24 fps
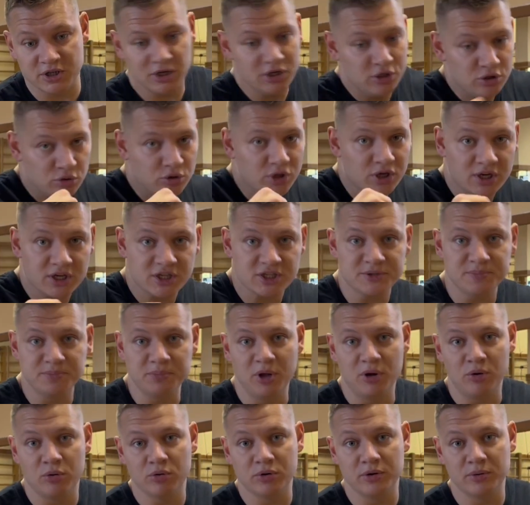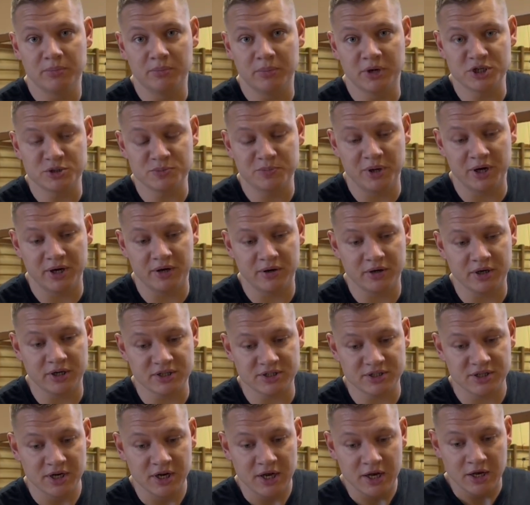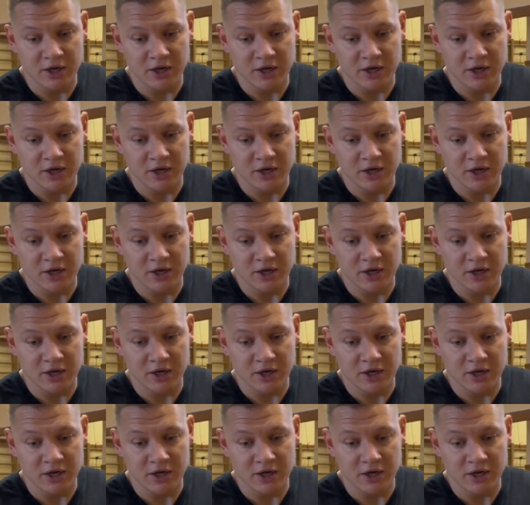and you can explode much better because